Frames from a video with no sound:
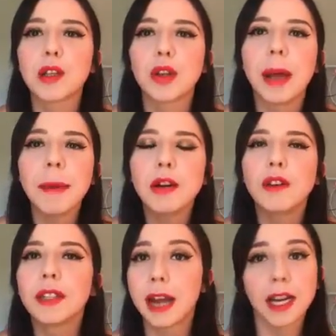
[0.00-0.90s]
So let me
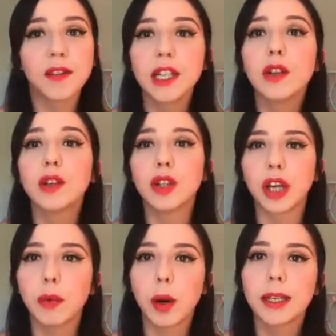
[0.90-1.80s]
know if there's any videos
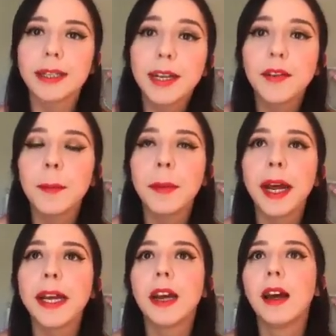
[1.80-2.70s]
that you want to see from
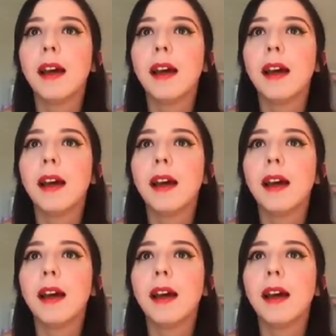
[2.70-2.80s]
me.